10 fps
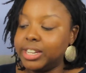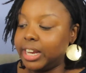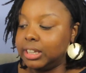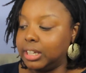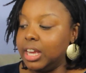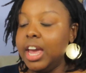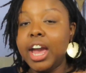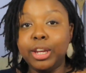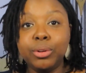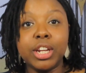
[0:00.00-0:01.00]
daily,
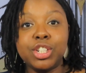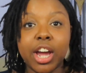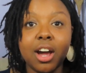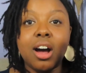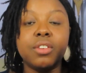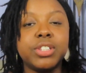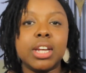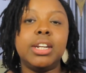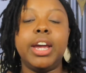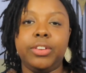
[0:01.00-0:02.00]
and you can check off
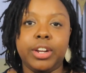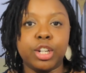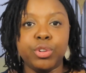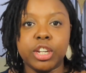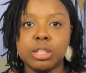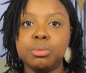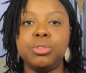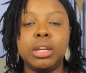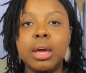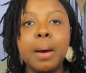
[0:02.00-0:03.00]
Sunday that I drink a
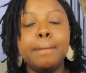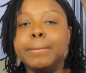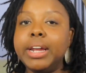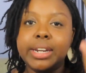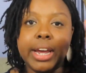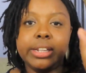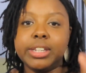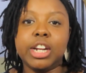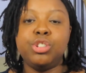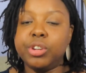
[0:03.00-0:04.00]
smoothie, Monday
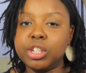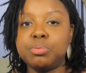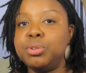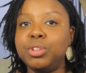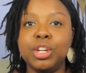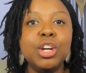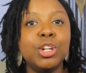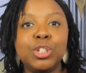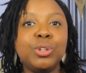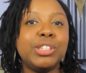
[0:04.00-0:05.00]
that I drink a smoothie,
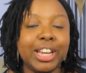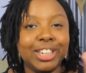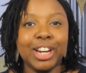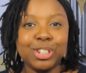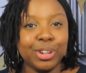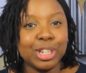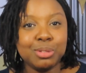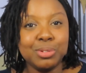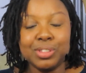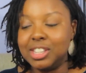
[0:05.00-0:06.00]
Tuesday that I drink a
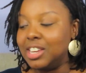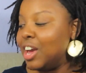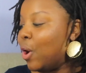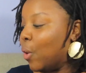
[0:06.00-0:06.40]
smoothie,